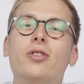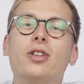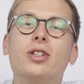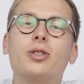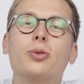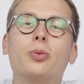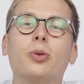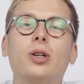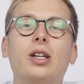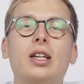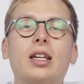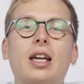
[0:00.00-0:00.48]

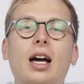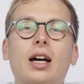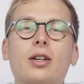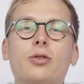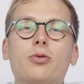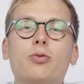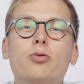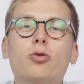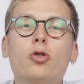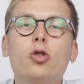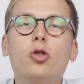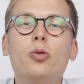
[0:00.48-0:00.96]
this week
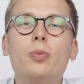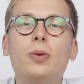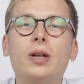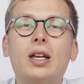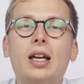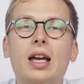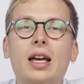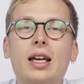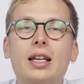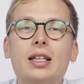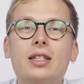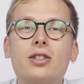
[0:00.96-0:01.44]
as
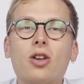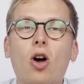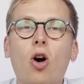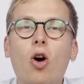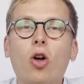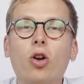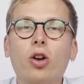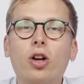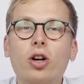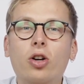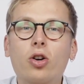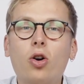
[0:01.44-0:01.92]
Ruby is
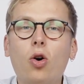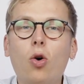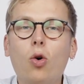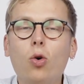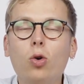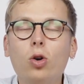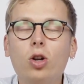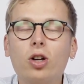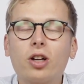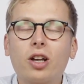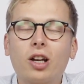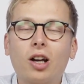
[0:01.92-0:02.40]
on a
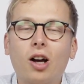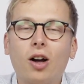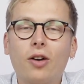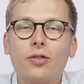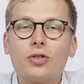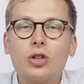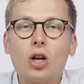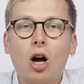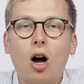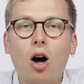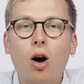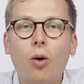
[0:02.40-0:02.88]
call looking
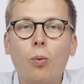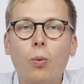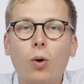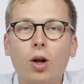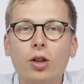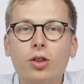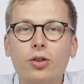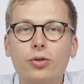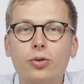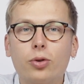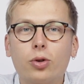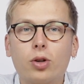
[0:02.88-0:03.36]
after our
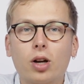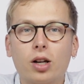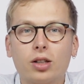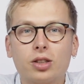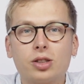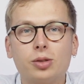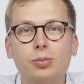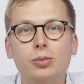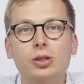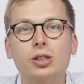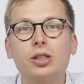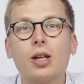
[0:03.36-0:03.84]
wonderful
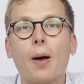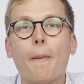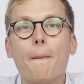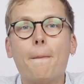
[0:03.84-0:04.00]
customers.